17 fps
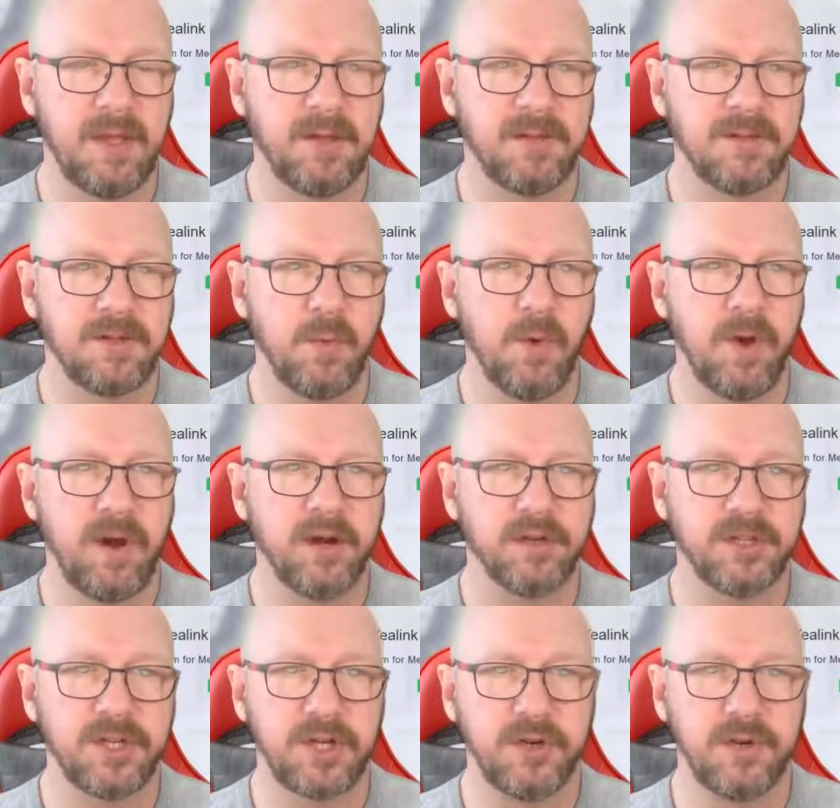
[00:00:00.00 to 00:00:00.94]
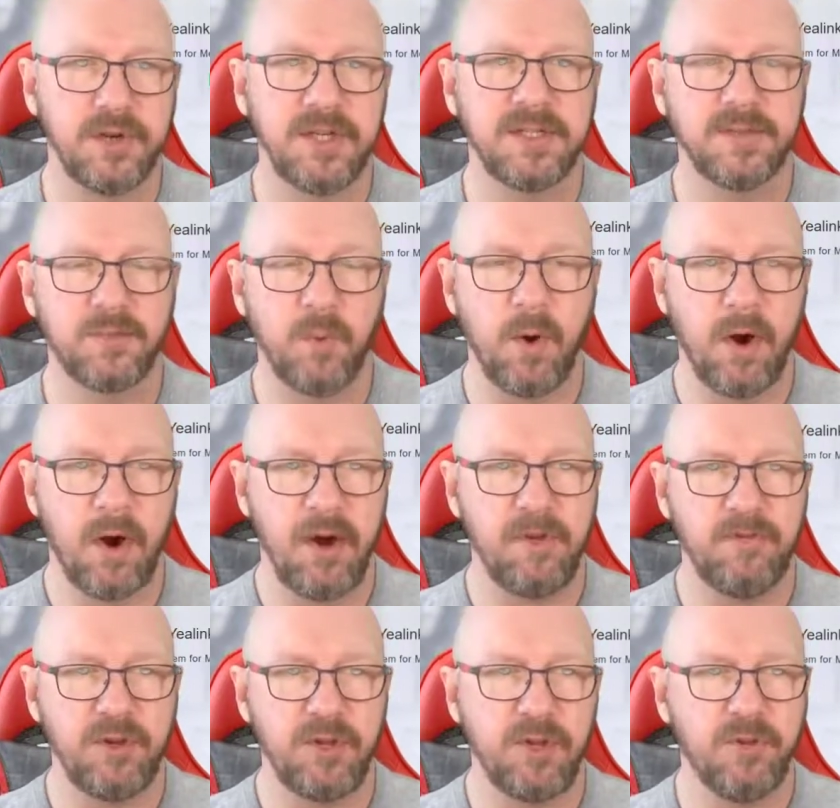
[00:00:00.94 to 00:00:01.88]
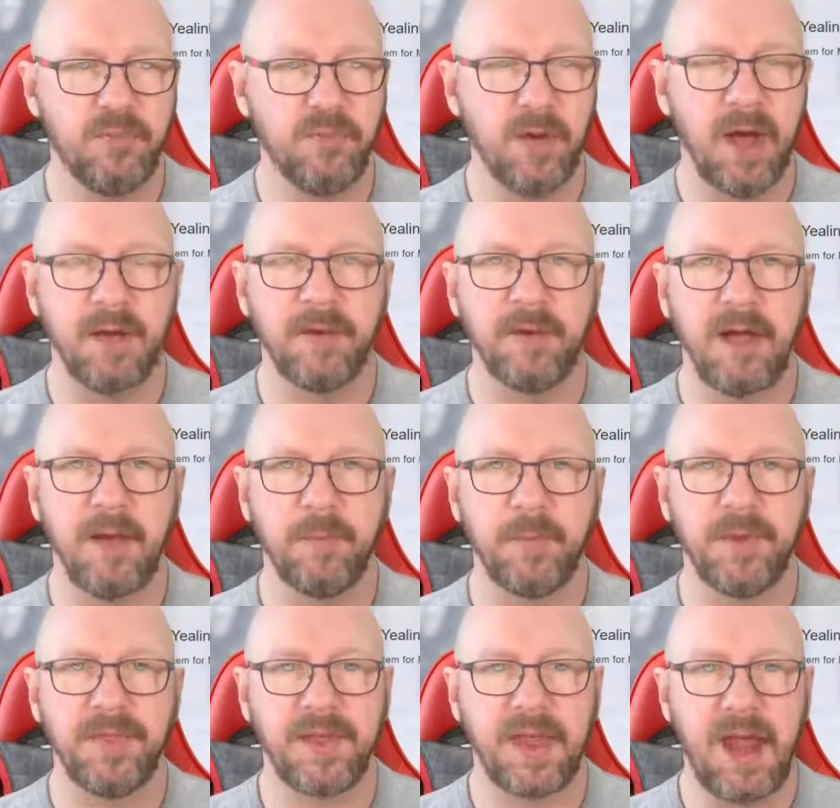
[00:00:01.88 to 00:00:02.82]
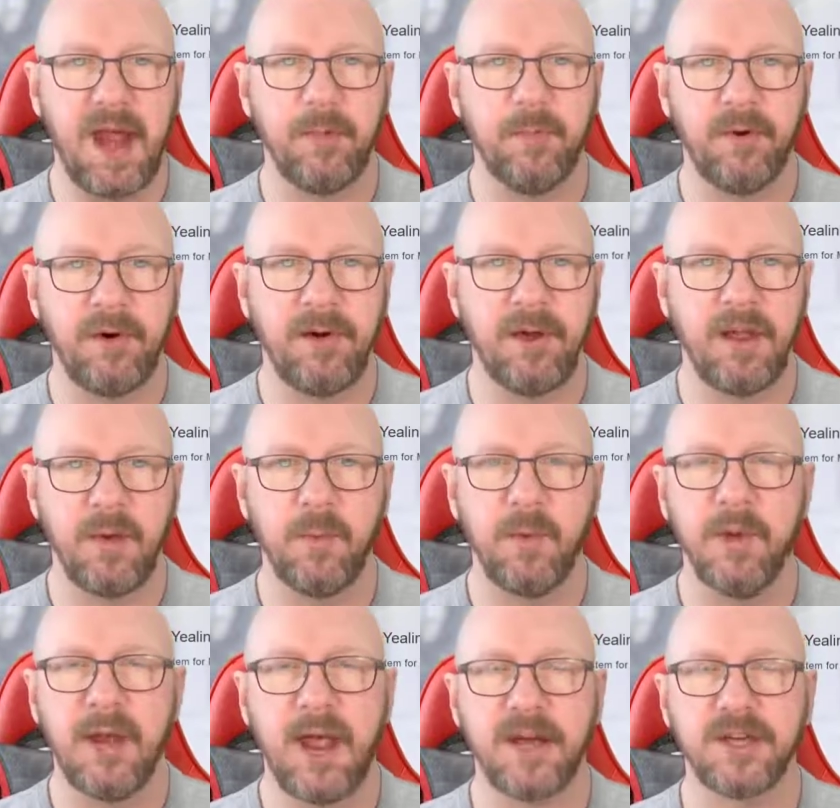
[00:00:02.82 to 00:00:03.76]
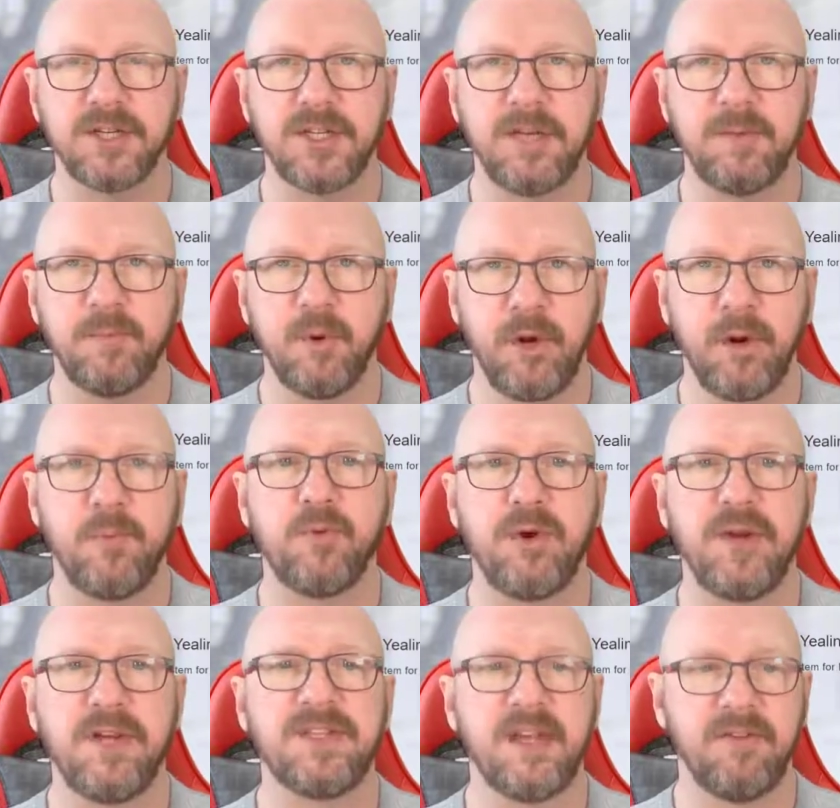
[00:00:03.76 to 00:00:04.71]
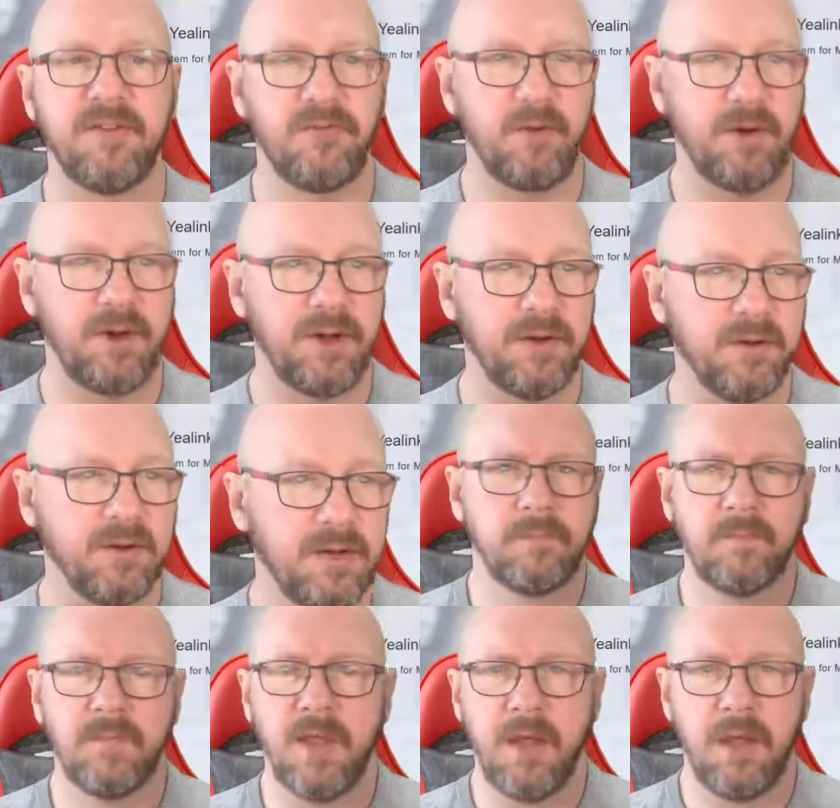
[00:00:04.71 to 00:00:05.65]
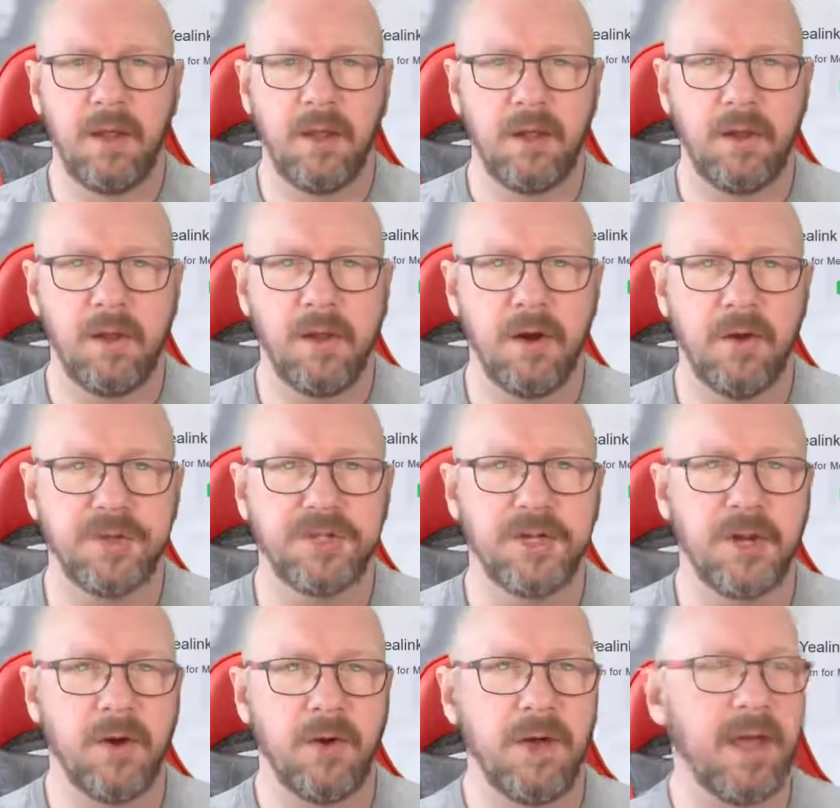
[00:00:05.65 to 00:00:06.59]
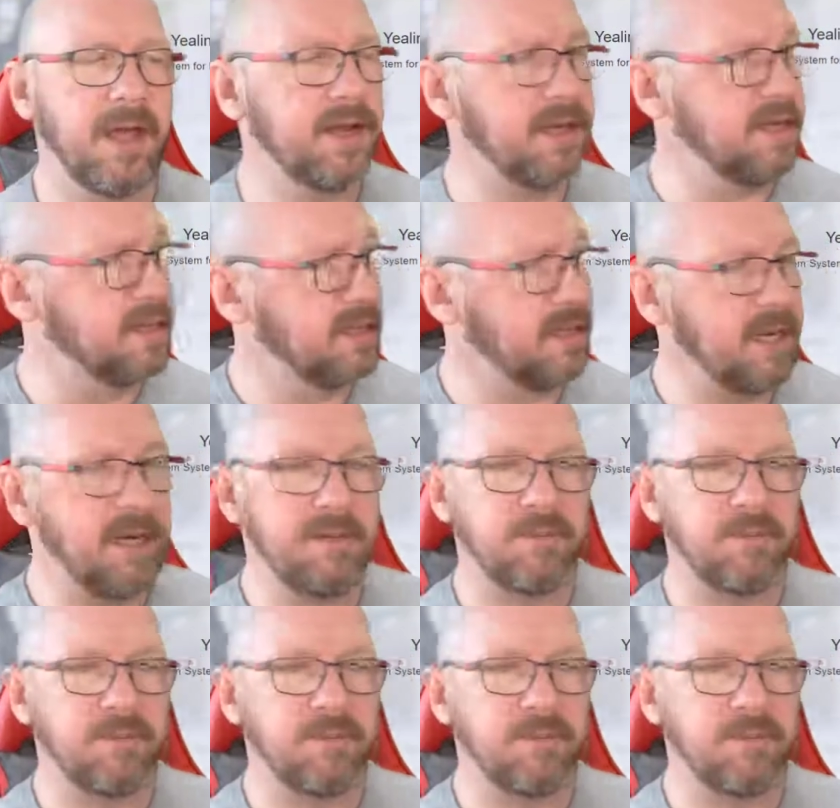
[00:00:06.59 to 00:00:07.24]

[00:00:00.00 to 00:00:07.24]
So what it'll do is wherever you uh, uh, put the camera, it will actually put a preset for you. You can also go ahead and delete